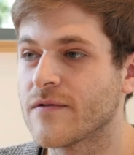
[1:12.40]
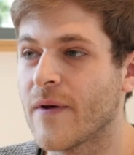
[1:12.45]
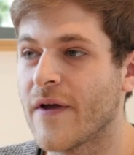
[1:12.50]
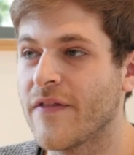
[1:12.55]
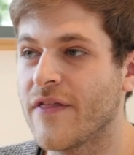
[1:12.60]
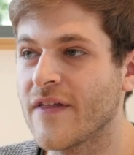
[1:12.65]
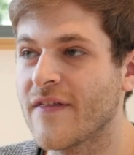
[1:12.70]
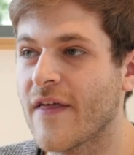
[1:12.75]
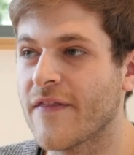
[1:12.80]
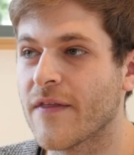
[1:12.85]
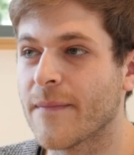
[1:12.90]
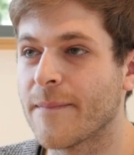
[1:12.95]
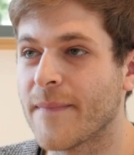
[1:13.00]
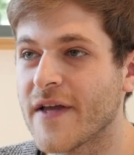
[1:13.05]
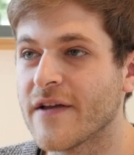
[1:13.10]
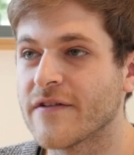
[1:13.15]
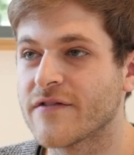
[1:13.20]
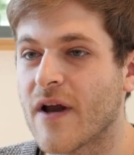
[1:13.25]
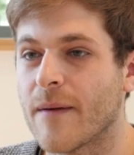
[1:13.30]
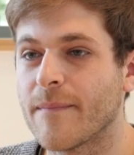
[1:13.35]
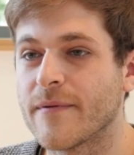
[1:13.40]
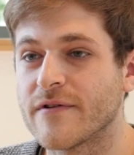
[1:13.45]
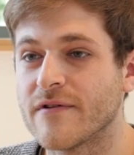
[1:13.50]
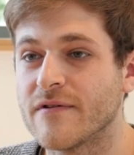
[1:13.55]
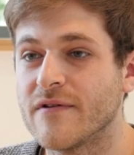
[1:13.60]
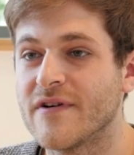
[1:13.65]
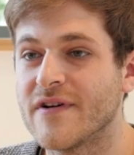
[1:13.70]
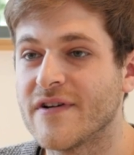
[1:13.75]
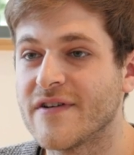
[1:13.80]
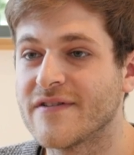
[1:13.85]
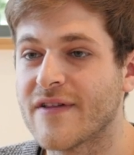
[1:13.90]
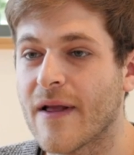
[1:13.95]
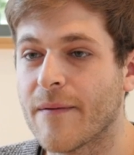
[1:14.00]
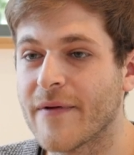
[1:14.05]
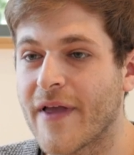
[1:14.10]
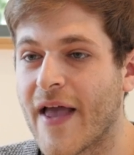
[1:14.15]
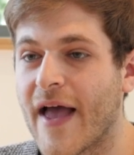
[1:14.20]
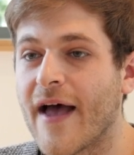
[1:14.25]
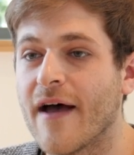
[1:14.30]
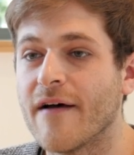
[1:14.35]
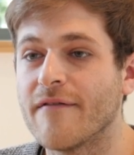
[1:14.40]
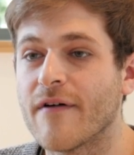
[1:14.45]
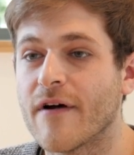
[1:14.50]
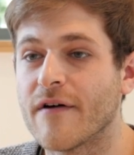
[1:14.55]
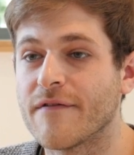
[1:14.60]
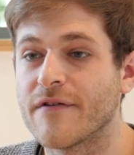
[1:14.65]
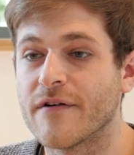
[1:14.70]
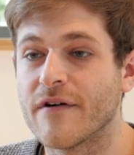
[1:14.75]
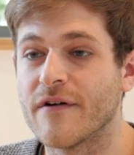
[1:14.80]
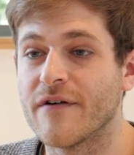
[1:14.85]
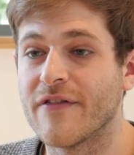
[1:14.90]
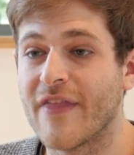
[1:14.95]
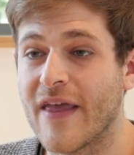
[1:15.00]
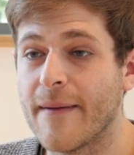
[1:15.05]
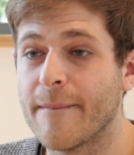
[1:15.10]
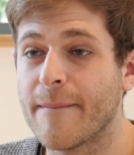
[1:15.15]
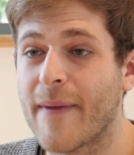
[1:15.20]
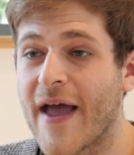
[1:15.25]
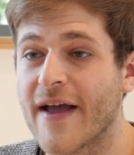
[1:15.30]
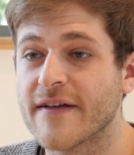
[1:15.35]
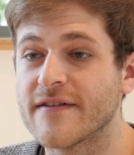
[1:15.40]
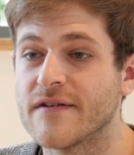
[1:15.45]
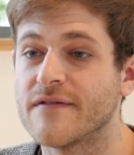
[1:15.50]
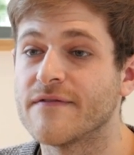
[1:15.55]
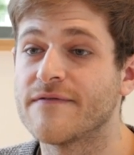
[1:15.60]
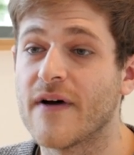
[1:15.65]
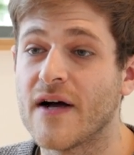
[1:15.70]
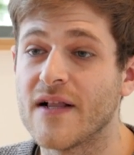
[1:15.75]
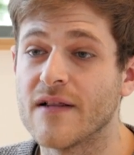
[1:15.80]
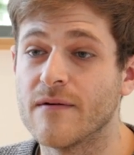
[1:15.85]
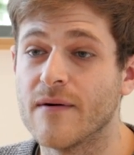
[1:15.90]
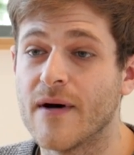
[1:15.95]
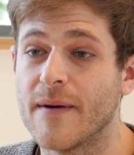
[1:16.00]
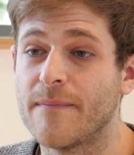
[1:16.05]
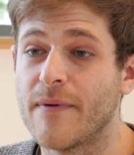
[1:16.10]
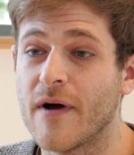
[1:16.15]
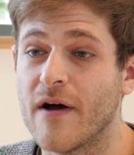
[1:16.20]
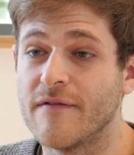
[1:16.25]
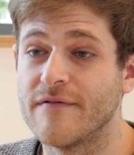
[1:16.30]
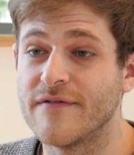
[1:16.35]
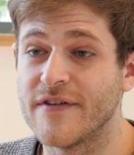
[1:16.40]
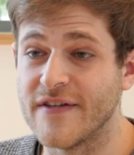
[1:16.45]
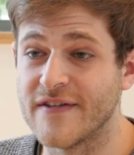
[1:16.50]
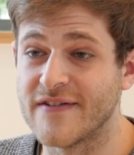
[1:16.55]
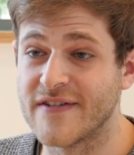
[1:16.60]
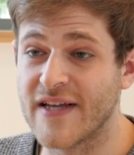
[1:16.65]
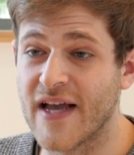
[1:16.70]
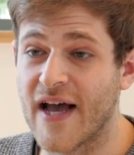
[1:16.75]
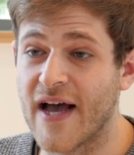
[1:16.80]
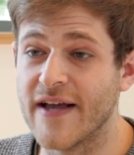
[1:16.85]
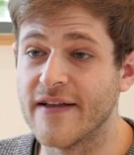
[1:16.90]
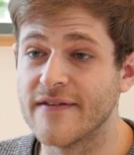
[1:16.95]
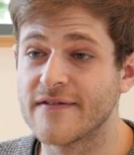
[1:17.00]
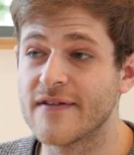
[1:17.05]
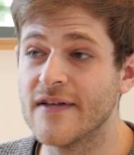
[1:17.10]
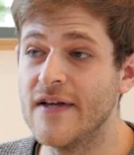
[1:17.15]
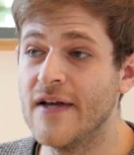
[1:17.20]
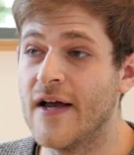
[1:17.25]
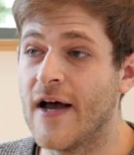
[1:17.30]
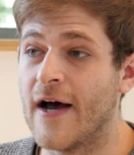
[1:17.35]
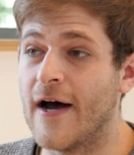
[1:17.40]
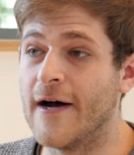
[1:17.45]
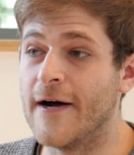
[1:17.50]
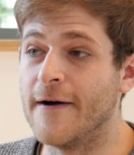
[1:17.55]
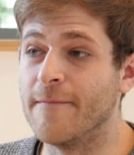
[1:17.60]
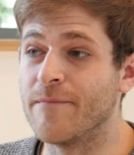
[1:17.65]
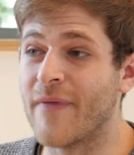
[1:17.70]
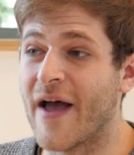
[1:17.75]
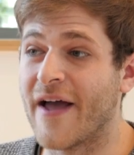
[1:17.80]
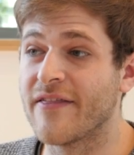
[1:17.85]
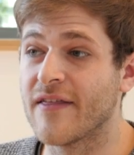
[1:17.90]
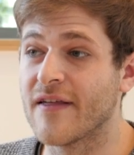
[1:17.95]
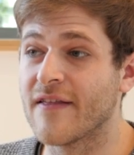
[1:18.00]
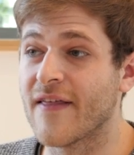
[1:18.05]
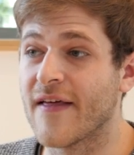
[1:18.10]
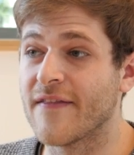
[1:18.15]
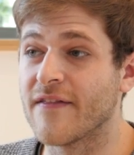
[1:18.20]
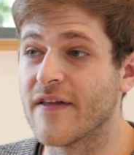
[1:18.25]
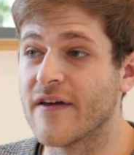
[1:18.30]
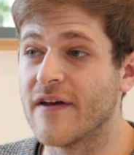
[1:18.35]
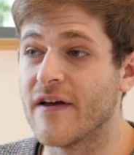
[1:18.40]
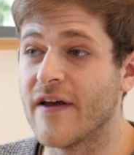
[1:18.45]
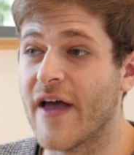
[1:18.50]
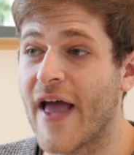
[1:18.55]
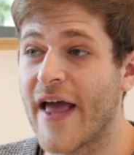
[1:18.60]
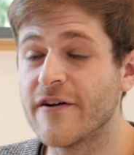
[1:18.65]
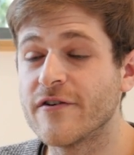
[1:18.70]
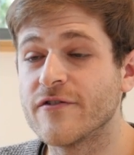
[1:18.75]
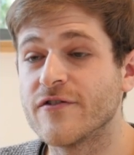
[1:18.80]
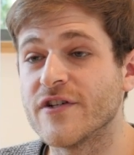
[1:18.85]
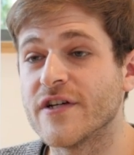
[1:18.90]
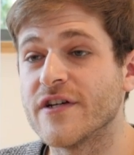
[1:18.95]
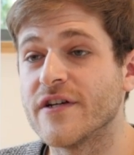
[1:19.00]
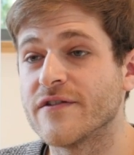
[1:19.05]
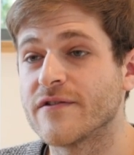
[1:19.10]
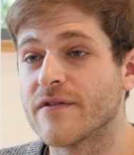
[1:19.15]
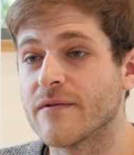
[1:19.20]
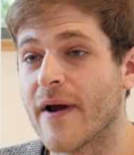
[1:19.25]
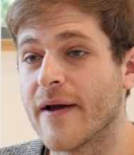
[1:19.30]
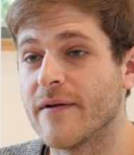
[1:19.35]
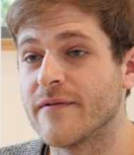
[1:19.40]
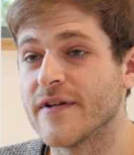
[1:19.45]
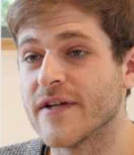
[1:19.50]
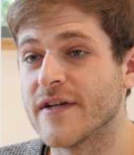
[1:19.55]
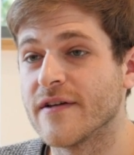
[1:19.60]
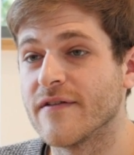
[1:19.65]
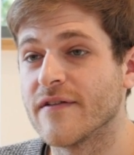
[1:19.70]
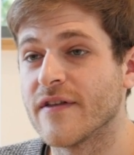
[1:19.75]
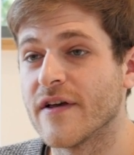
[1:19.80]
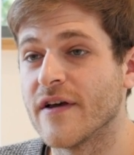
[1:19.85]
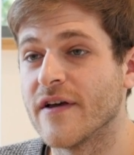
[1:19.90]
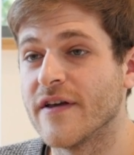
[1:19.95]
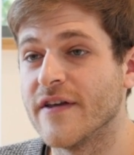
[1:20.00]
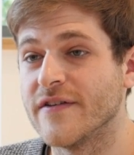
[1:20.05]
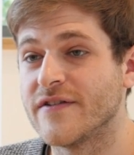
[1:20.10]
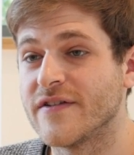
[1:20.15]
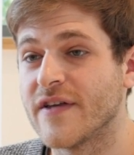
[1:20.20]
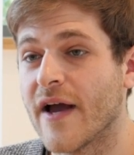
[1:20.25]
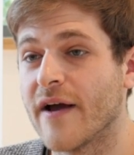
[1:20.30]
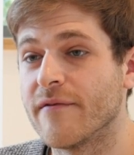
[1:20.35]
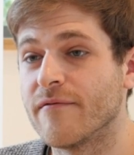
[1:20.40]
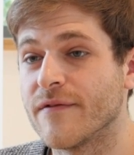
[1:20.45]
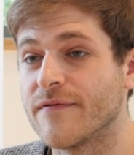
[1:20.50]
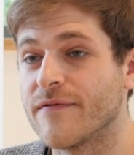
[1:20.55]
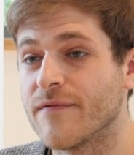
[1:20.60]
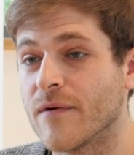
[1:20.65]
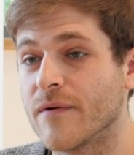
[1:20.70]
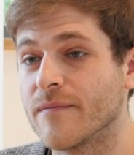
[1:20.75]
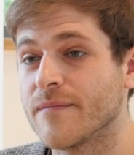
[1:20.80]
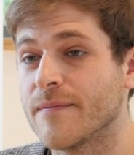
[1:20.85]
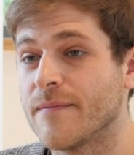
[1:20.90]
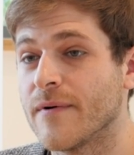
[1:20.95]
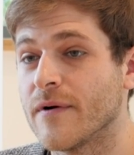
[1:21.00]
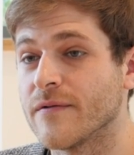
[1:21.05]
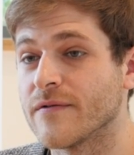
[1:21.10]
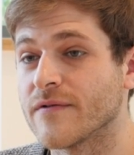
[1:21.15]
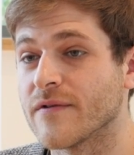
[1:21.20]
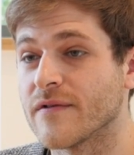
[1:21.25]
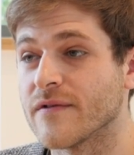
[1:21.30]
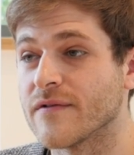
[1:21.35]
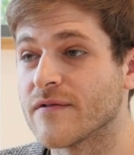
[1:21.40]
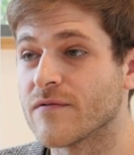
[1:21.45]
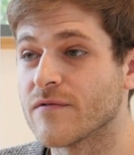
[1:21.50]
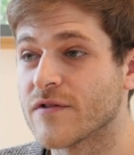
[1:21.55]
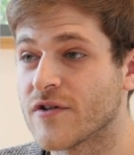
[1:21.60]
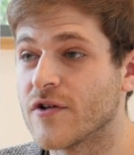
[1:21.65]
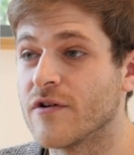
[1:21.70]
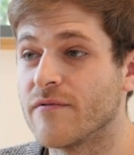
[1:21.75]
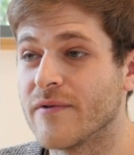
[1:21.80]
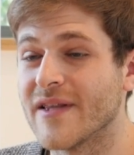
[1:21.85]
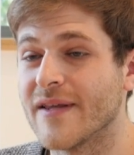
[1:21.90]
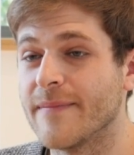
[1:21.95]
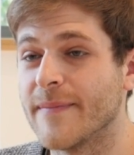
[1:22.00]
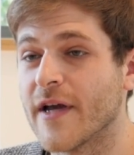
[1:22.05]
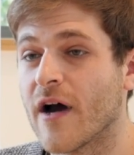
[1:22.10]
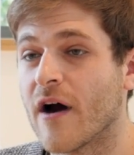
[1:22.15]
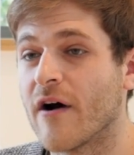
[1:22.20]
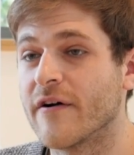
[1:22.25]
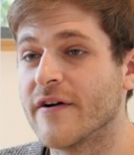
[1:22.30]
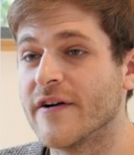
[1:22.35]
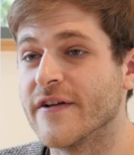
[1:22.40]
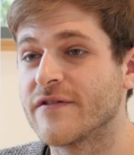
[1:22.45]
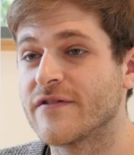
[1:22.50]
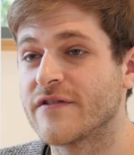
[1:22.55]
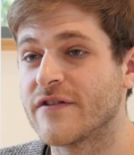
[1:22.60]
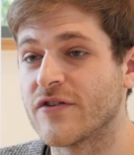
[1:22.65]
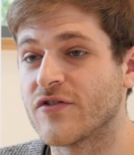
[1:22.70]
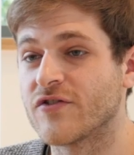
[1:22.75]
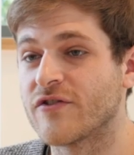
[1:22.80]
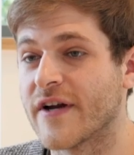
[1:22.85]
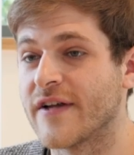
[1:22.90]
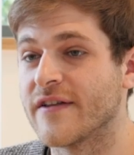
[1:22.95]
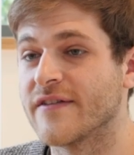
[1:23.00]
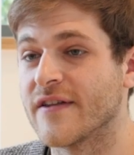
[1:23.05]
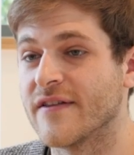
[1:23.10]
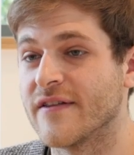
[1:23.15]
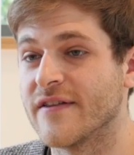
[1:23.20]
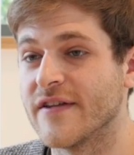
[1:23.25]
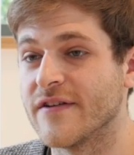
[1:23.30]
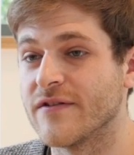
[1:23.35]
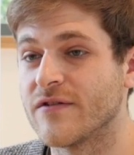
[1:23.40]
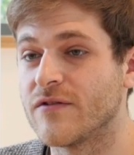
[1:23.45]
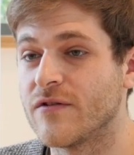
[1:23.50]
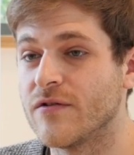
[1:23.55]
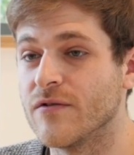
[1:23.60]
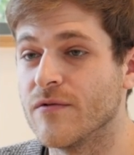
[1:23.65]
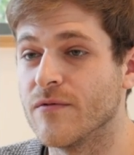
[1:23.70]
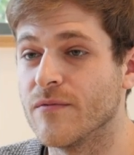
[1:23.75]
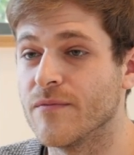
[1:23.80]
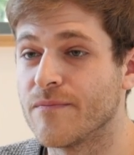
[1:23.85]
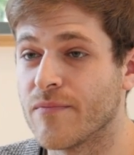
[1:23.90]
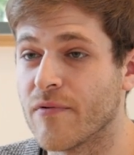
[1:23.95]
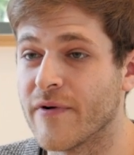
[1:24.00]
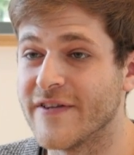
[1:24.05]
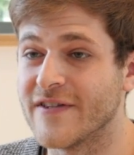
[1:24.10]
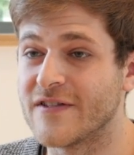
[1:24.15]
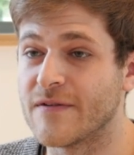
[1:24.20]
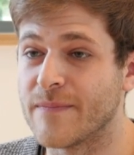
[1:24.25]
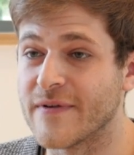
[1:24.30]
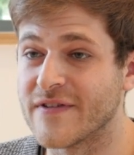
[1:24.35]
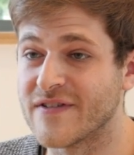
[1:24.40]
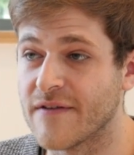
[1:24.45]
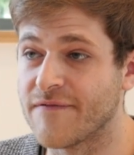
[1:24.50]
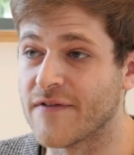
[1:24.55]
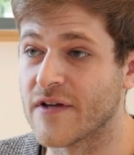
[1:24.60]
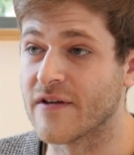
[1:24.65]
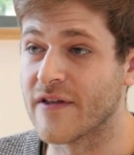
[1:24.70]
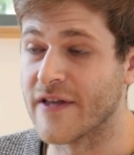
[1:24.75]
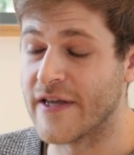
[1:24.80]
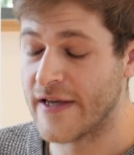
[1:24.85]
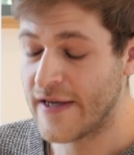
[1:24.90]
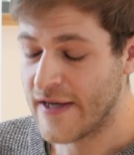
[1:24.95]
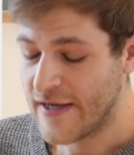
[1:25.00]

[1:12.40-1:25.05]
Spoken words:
Well, I think that the biggest opportunities that we have are for the impact and follow-up of ECIs. I think that the energy surrounding the ECI reform proposals could really be harnessed to strengthen these two points specifically.